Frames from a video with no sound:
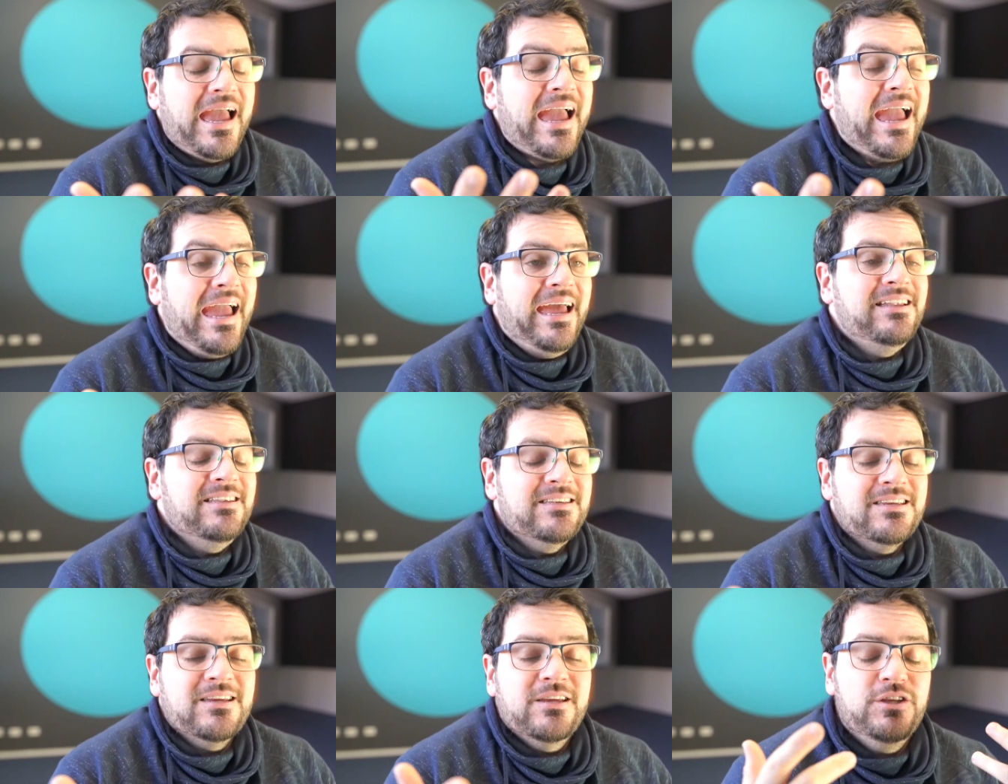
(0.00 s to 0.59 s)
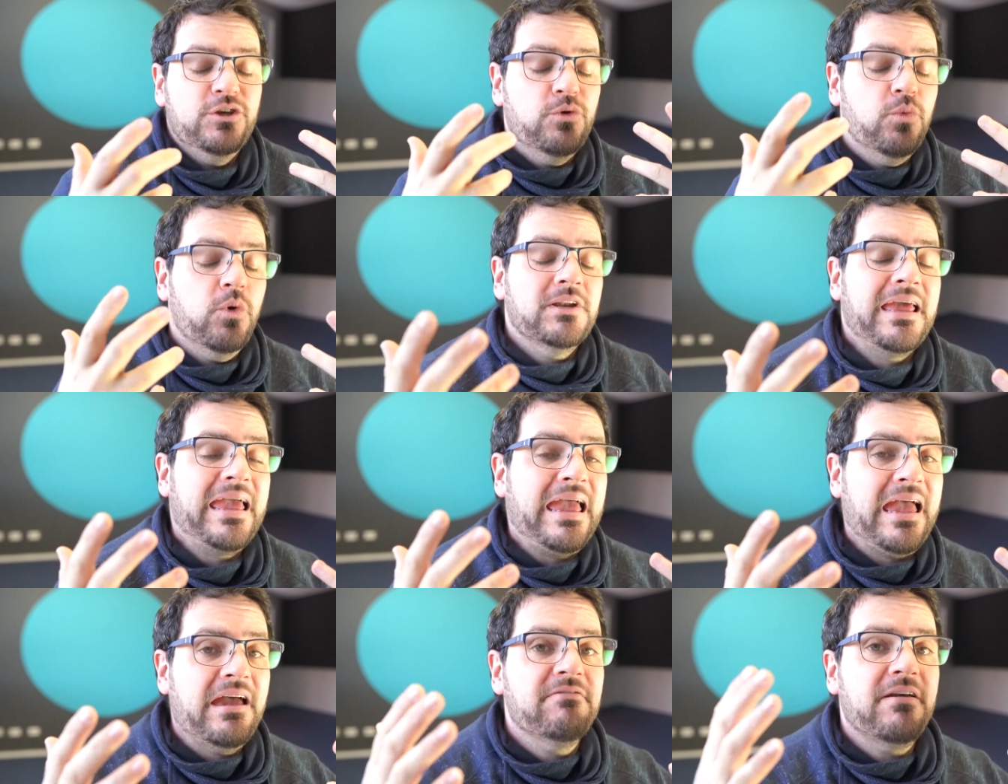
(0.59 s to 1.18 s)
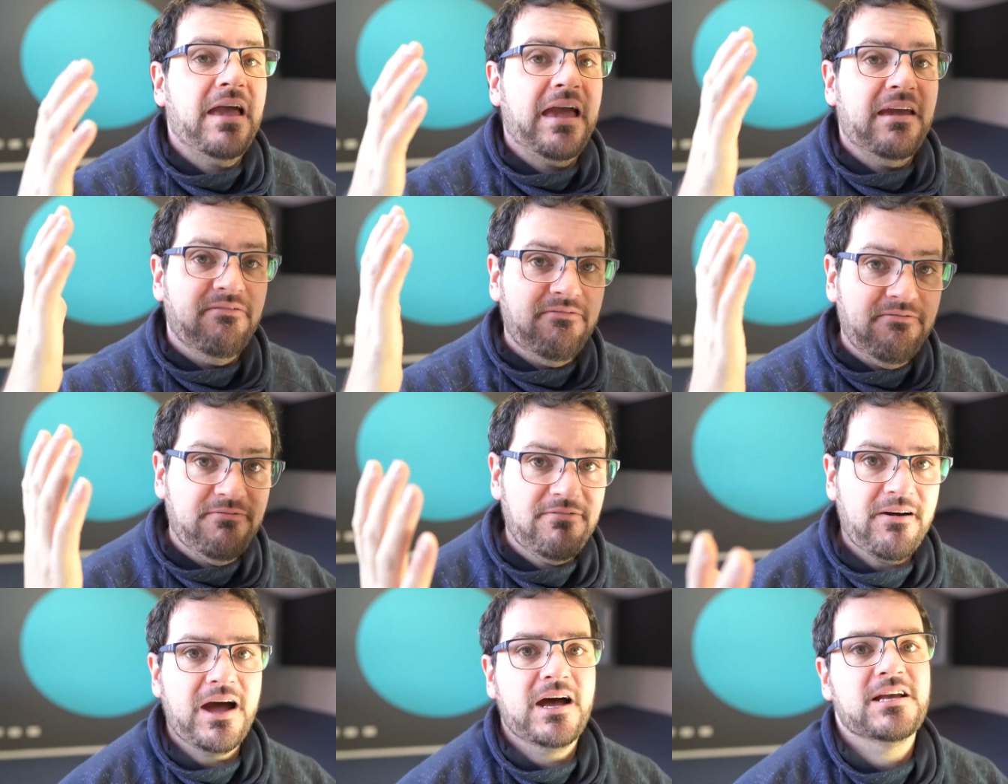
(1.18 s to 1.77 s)
and you want to have a
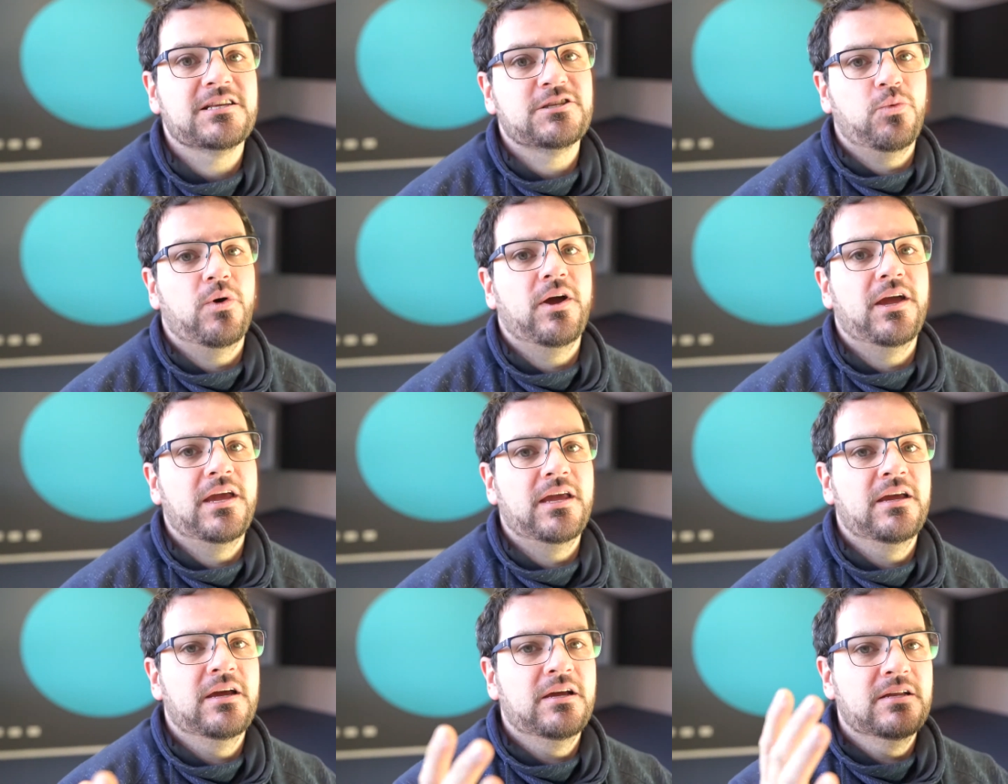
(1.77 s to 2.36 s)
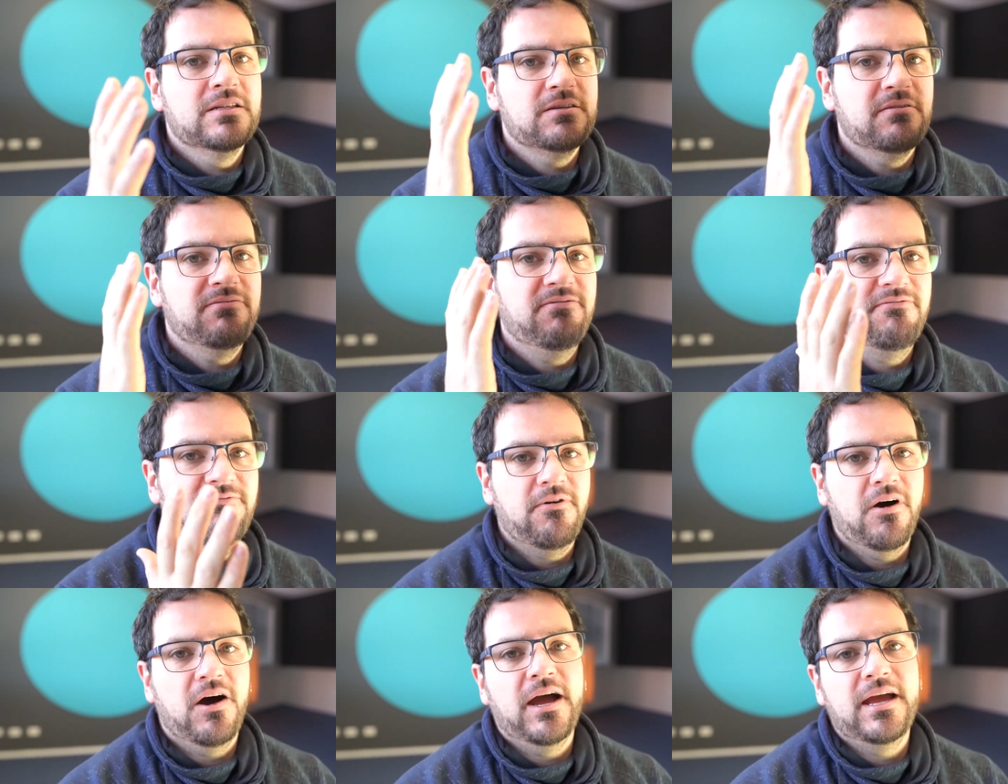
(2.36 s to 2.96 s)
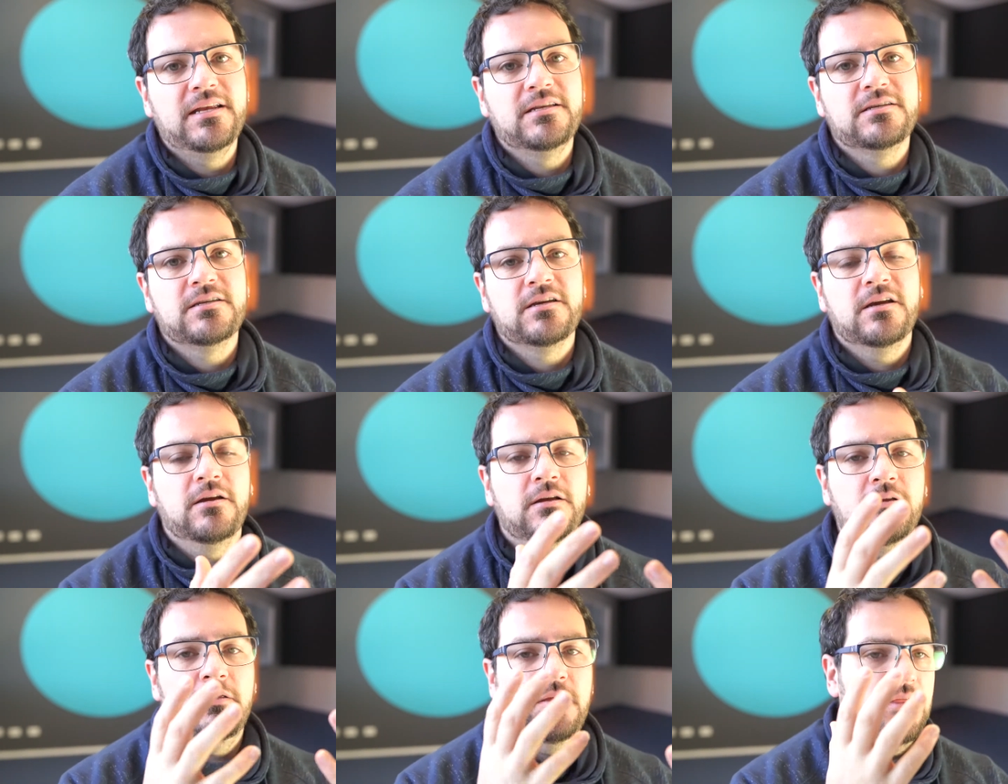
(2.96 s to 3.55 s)
fast way to find
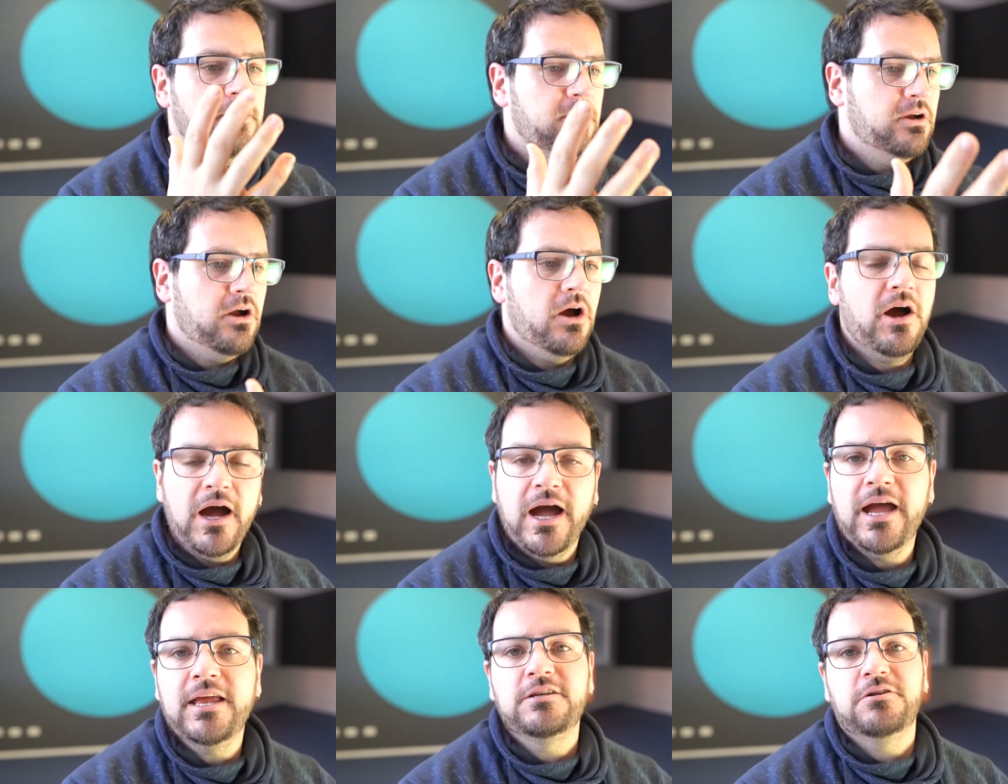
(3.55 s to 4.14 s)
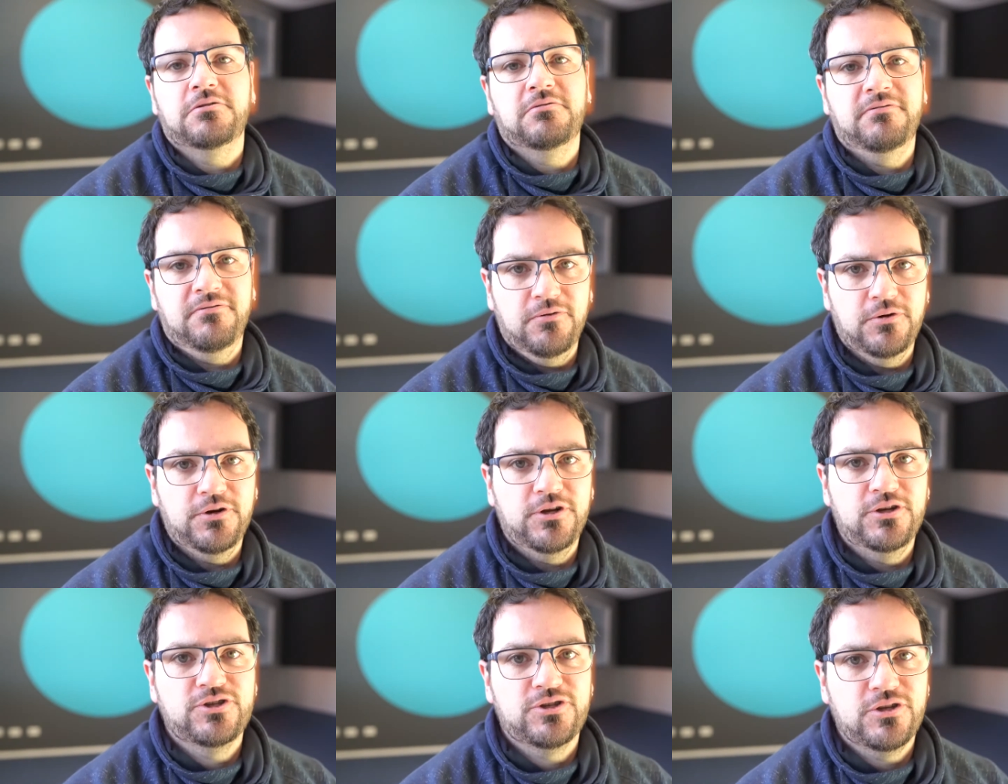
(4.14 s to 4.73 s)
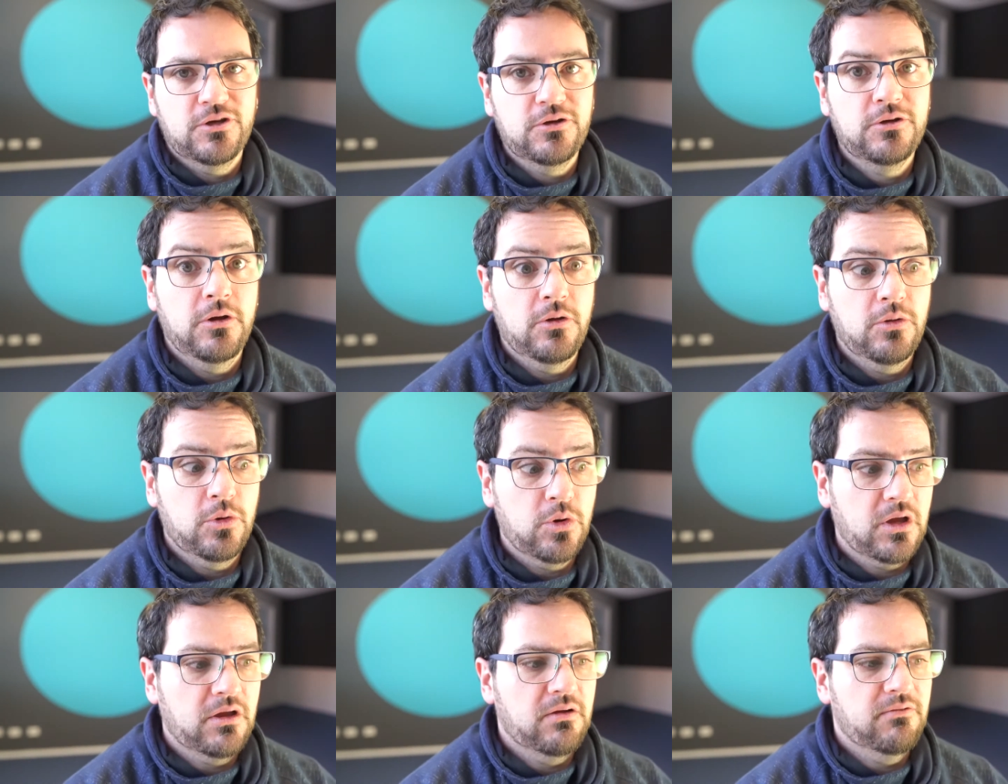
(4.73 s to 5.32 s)
the kind of footage that you're
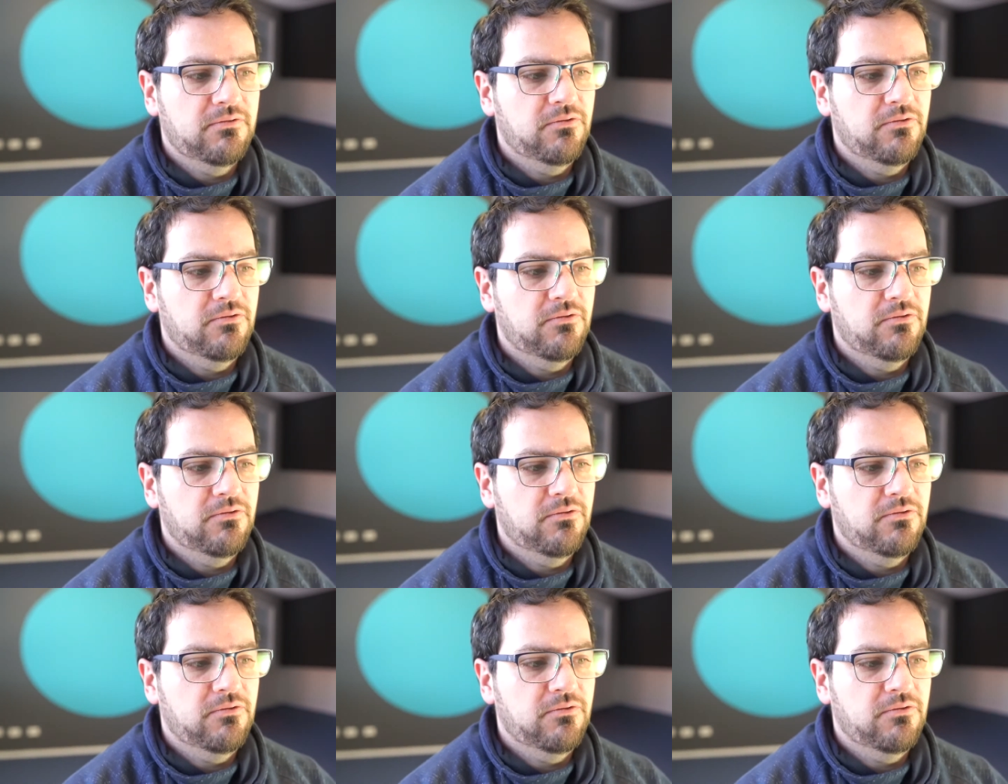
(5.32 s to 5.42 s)
looking